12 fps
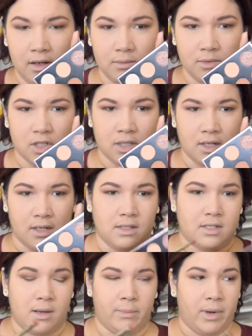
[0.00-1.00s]
I'm just
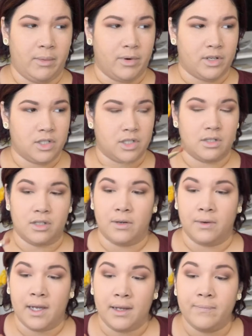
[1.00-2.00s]
going to dip my brush
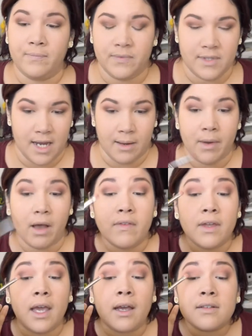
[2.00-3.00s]
into it, tap
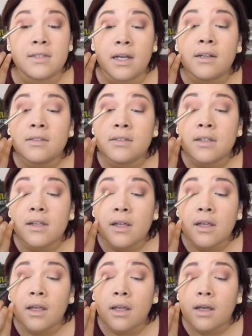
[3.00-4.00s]
out the excess,
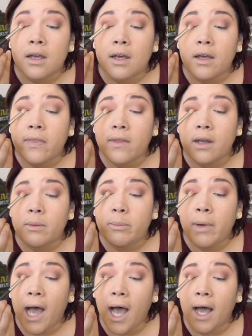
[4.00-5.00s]
and
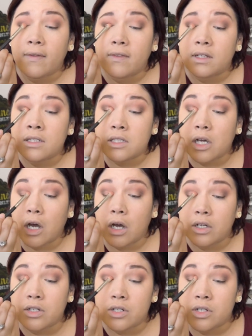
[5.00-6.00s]
then pat this
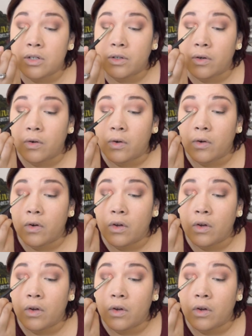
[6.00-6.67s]
onto